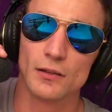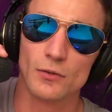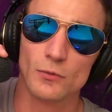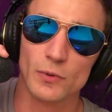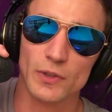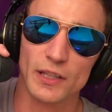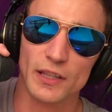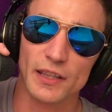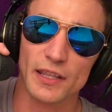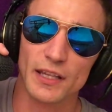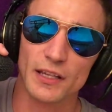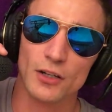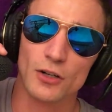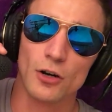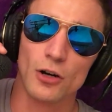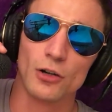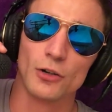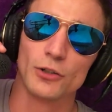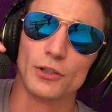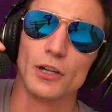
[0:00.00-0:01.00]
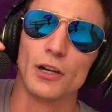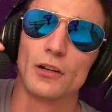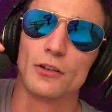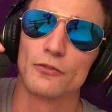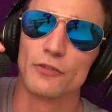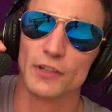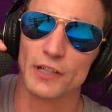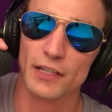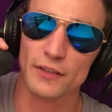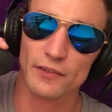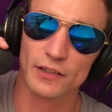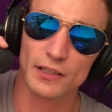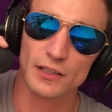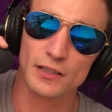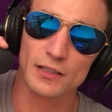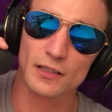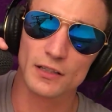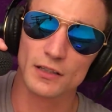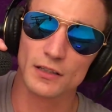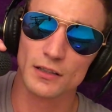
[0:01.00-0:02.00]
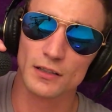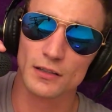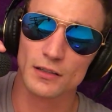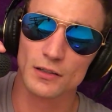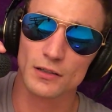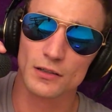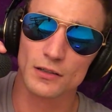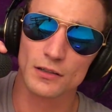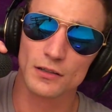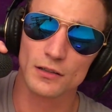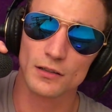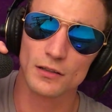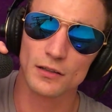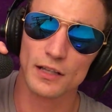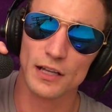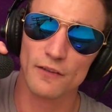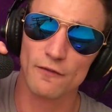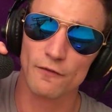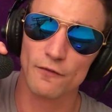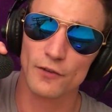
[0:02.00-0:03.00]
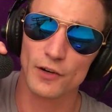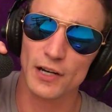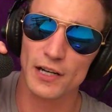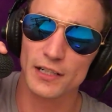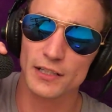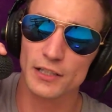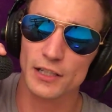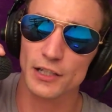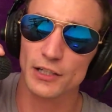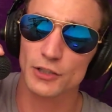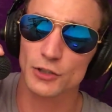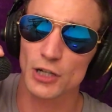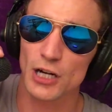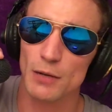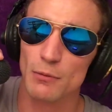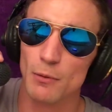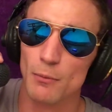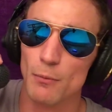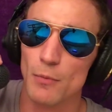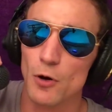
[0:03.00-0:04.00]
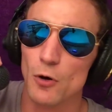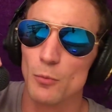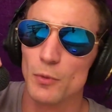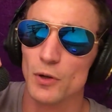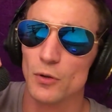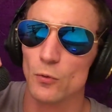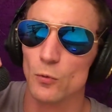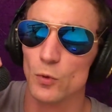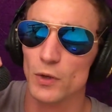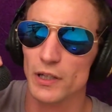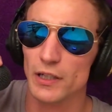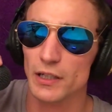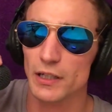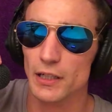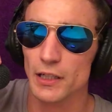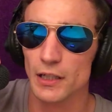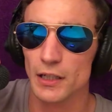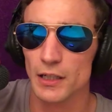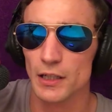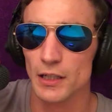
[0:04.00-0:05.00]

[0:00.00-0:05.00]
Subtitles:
We can thank Carl Jung for giving us that phrase to describe a moment when